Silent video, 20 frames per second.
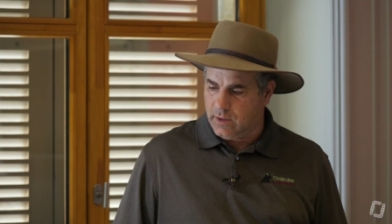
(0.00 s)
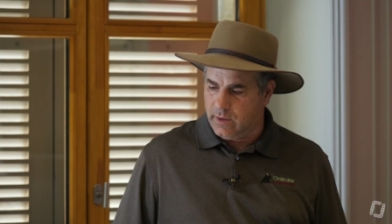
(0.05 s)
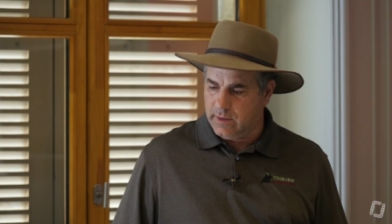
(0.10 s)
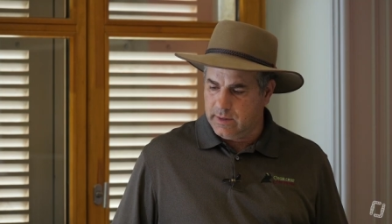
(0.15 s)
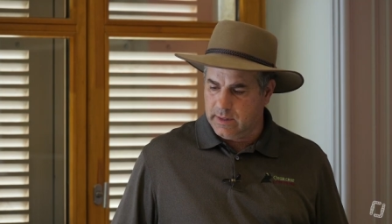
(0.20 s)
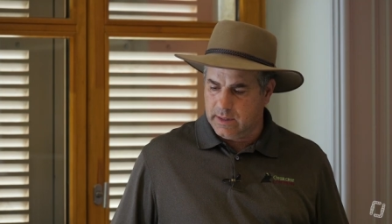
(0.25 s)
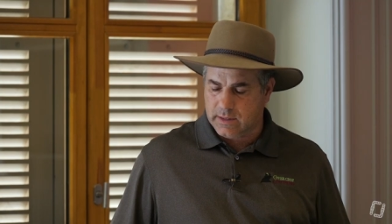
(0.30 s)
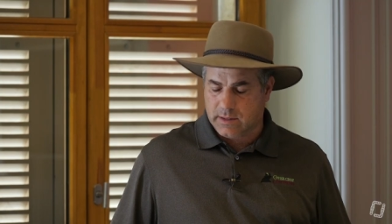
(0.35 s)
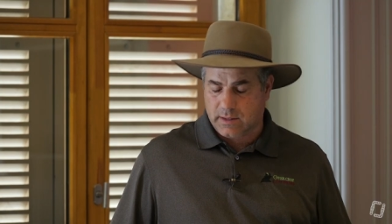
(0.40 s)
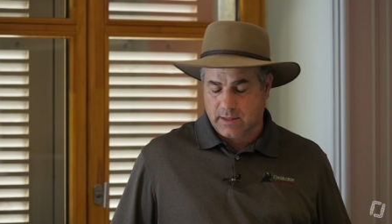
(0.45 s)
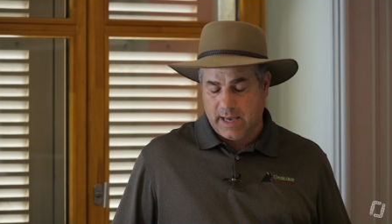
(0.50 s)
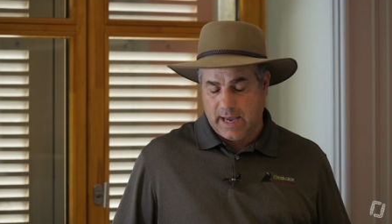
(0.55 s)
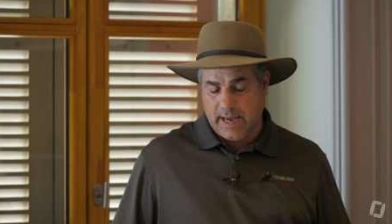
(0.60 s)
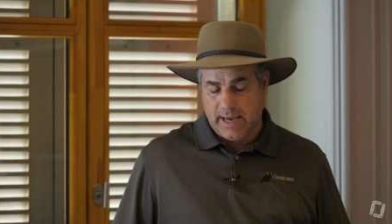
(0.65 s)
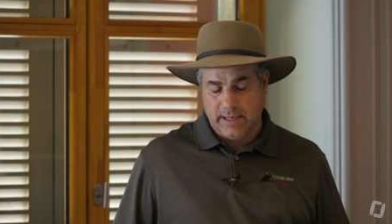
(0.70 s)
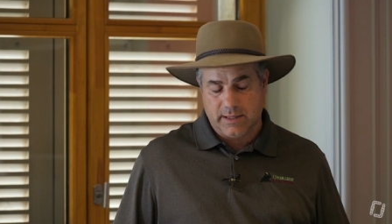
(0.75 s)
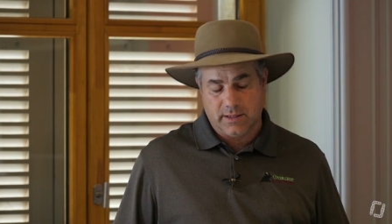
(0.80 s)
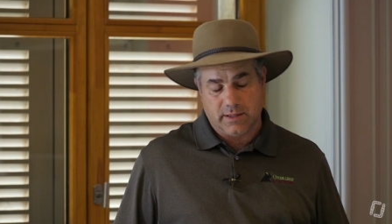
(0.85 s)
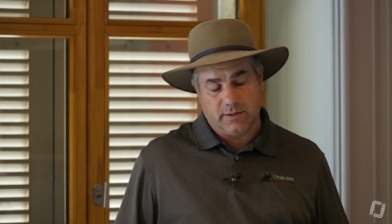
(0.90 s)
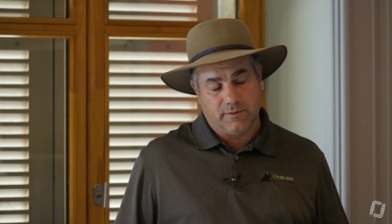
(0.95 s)
So in this
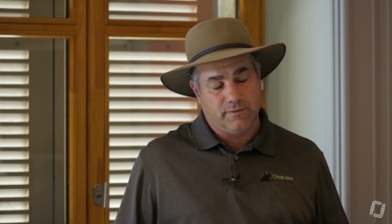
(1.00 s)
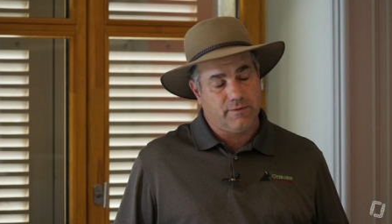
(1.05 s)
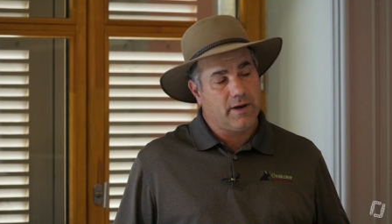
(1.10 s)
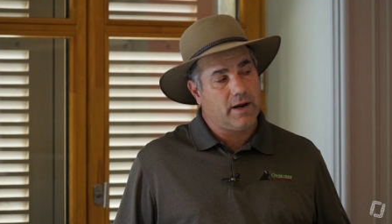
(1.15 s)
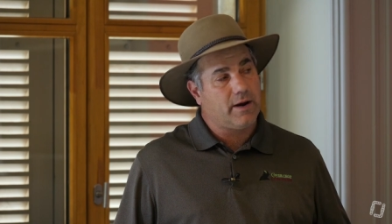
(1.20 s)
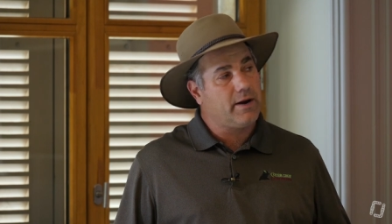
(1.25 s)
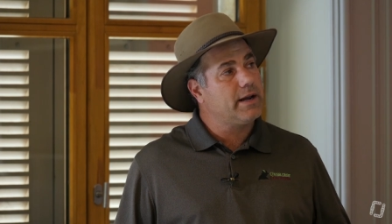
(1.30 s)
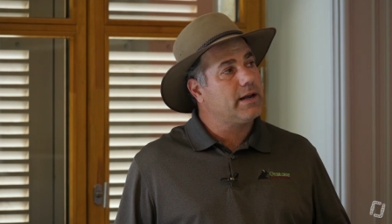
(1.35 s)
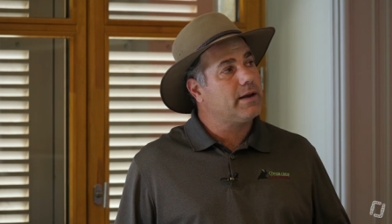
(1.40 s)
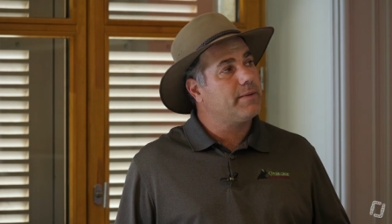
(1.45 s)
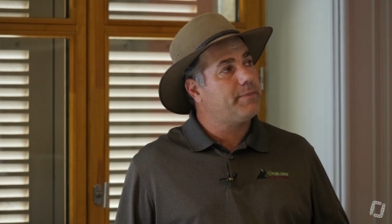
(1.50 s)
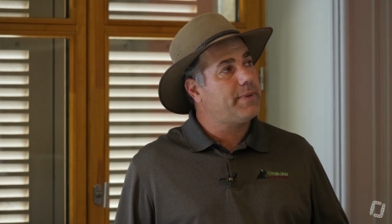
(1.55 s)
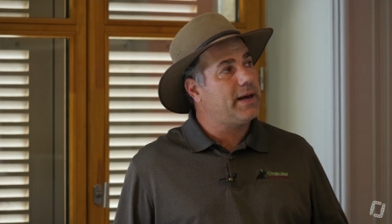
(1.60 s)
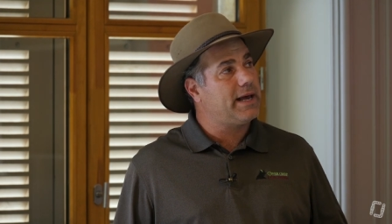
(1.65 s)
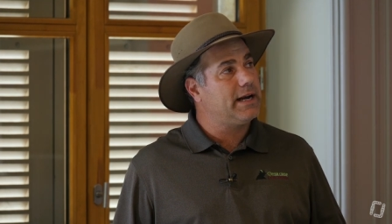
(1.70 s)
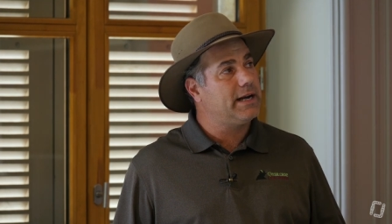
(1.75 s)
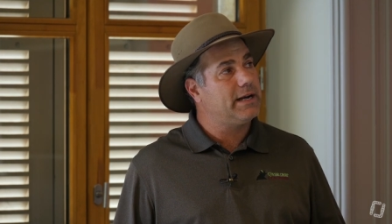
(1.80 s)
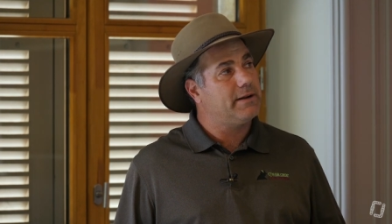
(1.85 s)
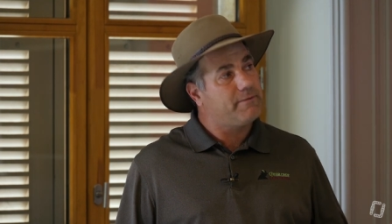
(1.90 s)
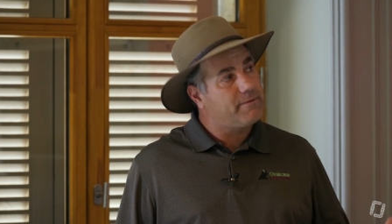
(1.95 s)
case, it's very
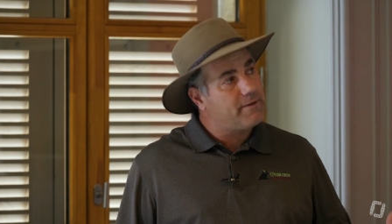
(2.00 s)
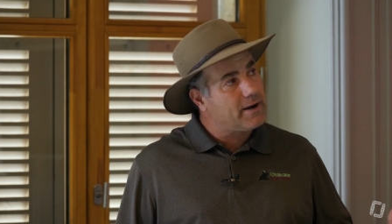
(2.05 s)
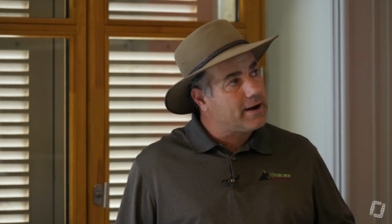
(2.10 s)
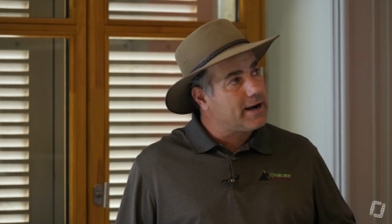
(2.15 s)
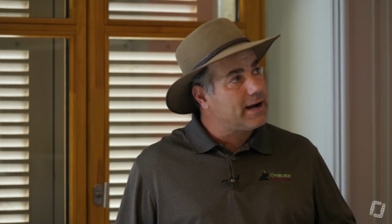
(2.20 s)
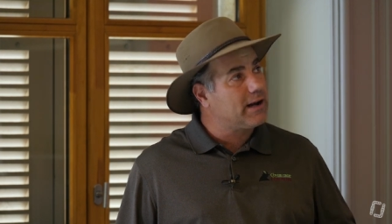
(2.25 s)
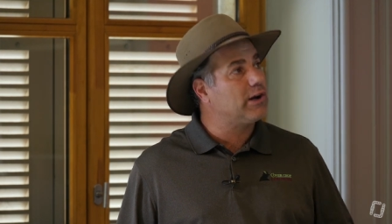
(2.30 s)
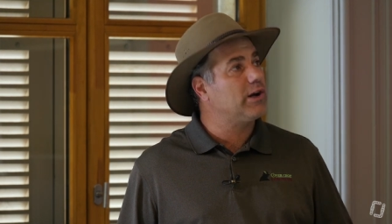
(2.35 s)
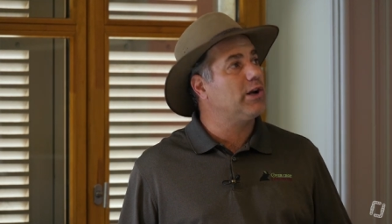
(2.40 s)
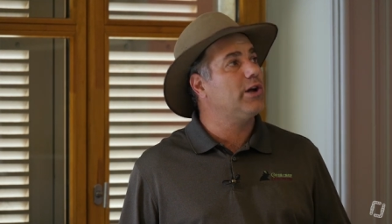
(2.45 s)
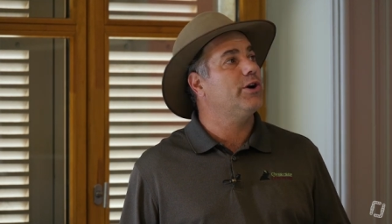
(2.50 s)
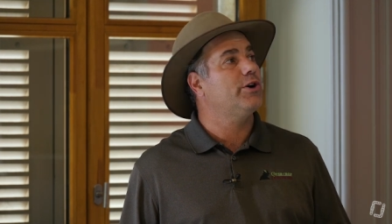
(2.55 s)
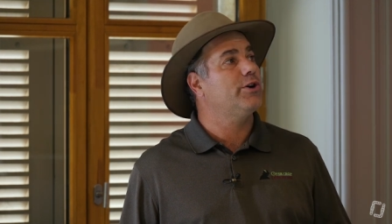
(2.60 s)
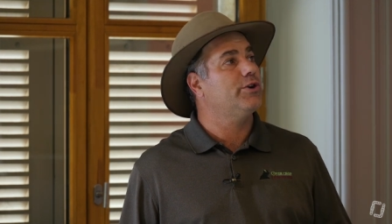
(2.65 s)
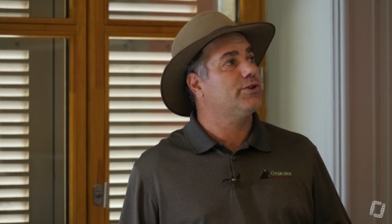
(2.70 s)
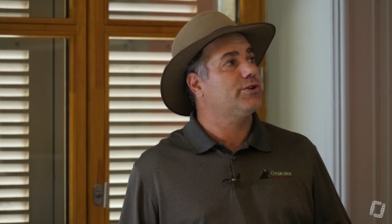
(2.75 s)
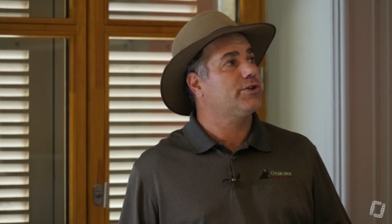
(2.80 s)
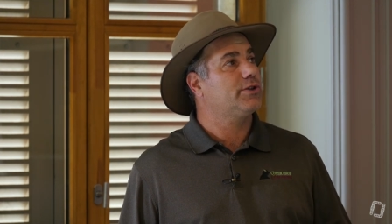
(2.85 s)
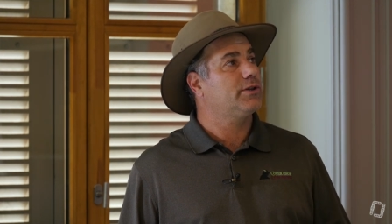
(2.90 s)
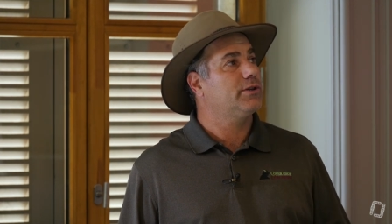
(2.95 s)
competitive, very
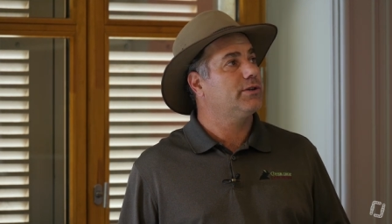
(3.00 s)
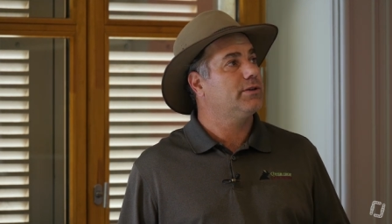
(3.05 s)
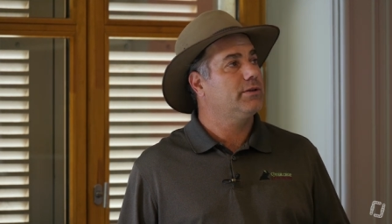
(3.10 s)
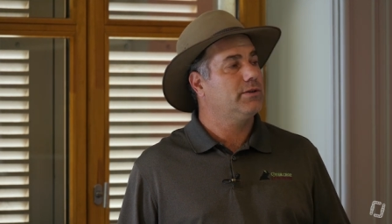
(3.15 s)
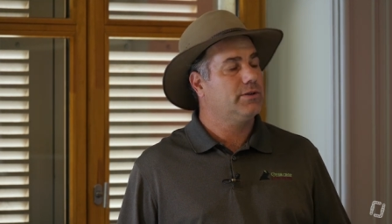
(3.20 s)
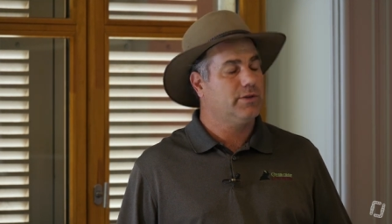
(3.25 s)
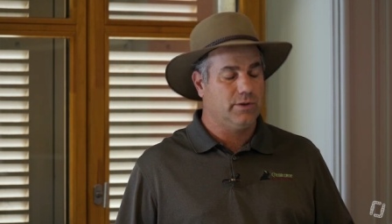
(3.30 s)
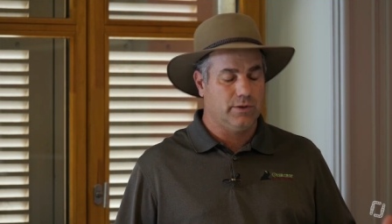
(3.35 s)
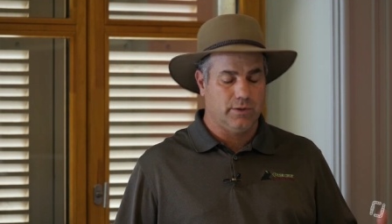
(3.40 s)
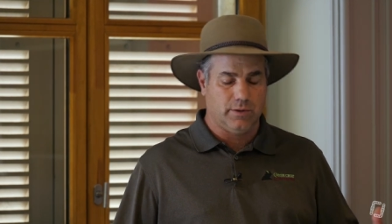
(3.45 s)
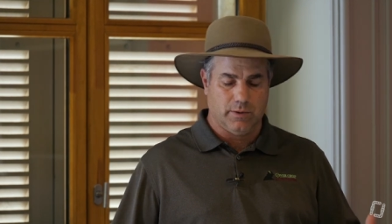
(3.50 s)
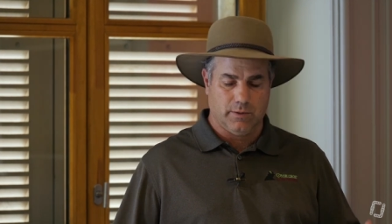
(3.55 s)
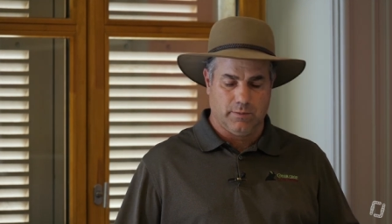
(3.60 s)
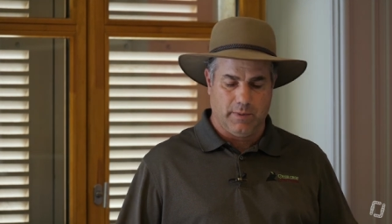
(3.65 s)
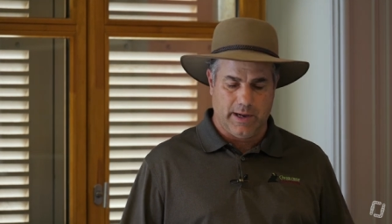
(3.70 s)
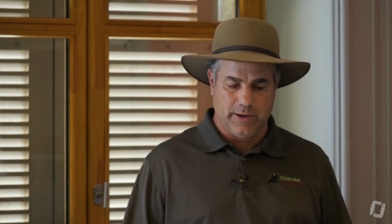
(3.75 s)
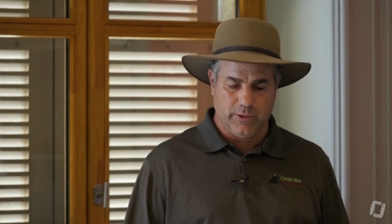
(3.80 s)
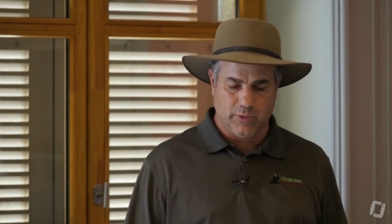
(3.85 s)
close to my